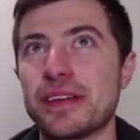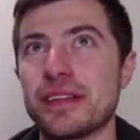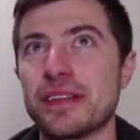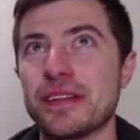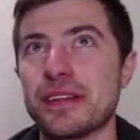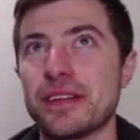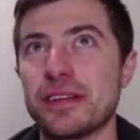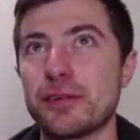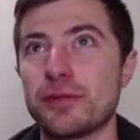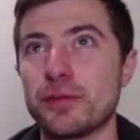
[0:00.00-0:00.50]

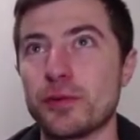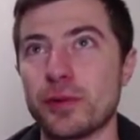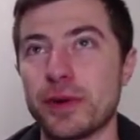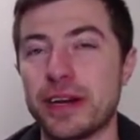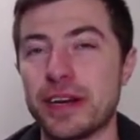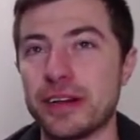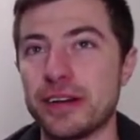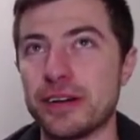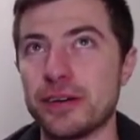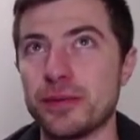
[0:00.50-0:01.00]
The Sylph
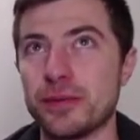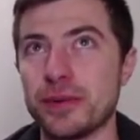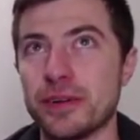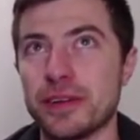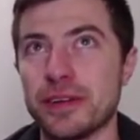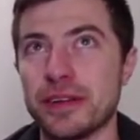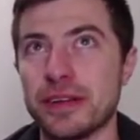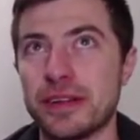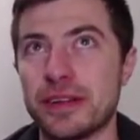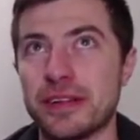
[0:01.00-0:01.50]
Arena
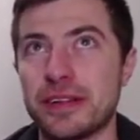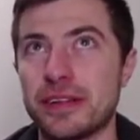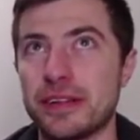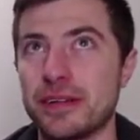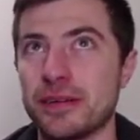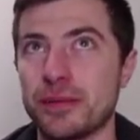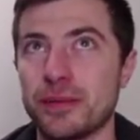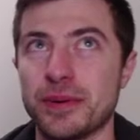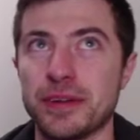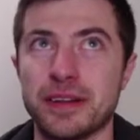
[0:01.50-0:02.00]

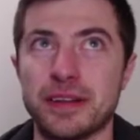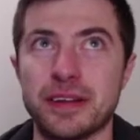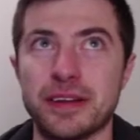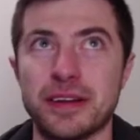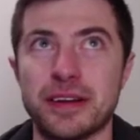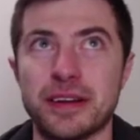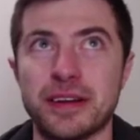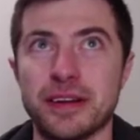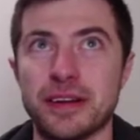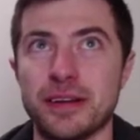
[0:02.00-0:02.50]
was
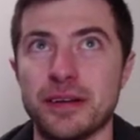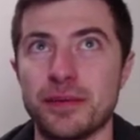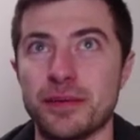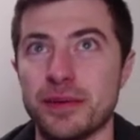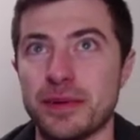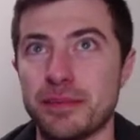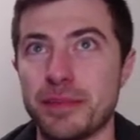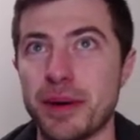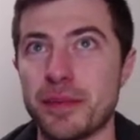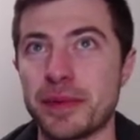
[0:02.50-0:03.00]

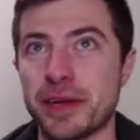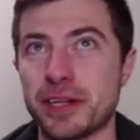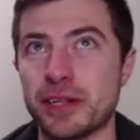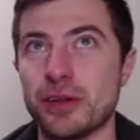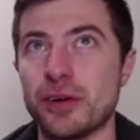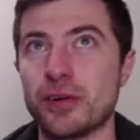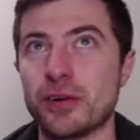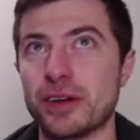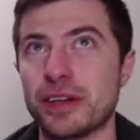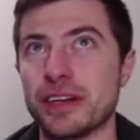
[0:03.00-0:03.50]
pumping
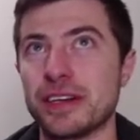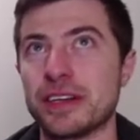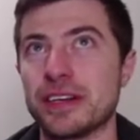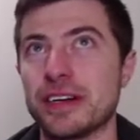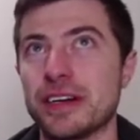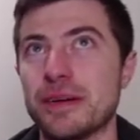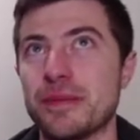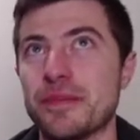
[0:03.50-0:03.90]
along, and